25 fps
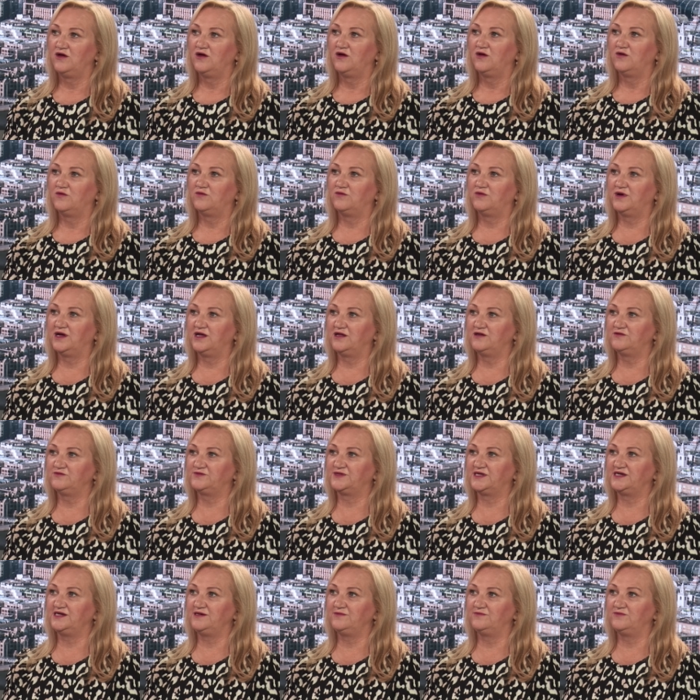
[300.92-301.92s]
Well,
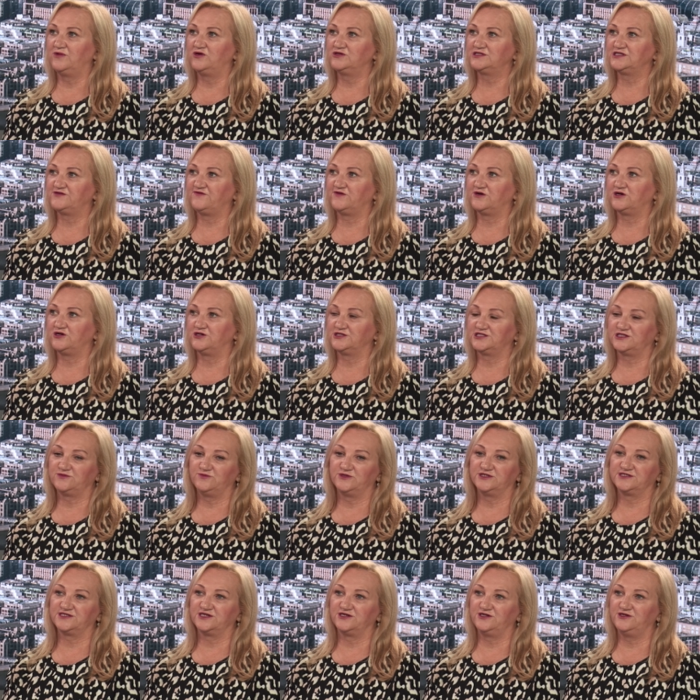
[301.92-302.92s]
most of our
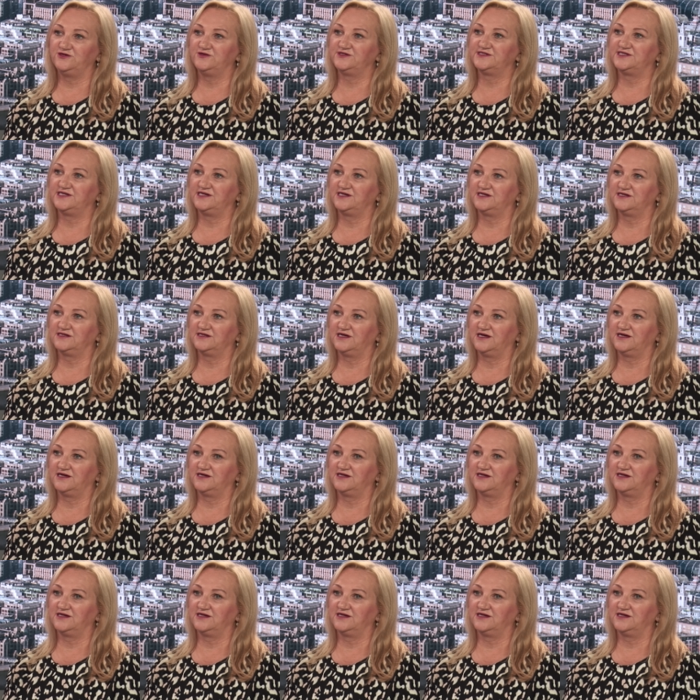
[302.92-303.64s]
customers are using